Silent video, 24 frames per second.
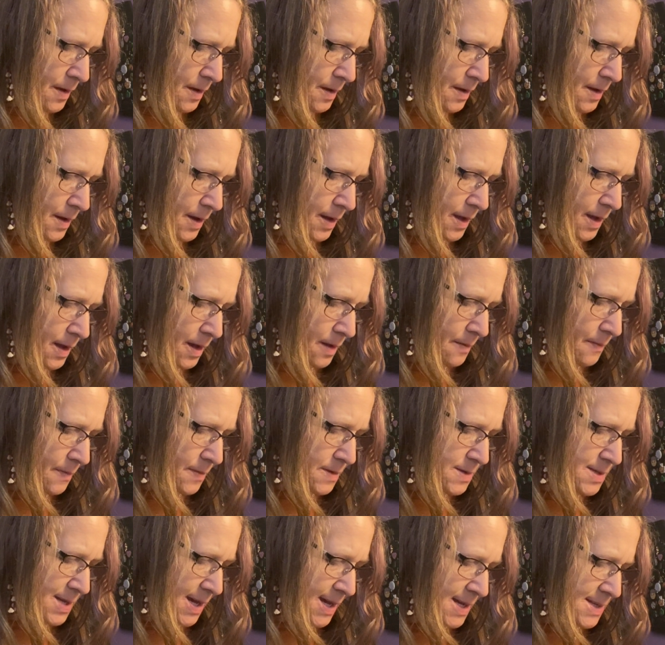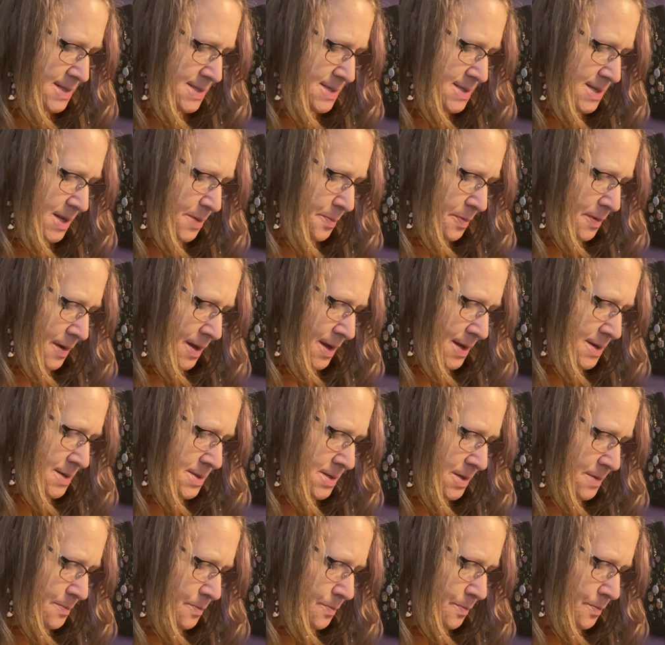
I can't, Tansy Blend,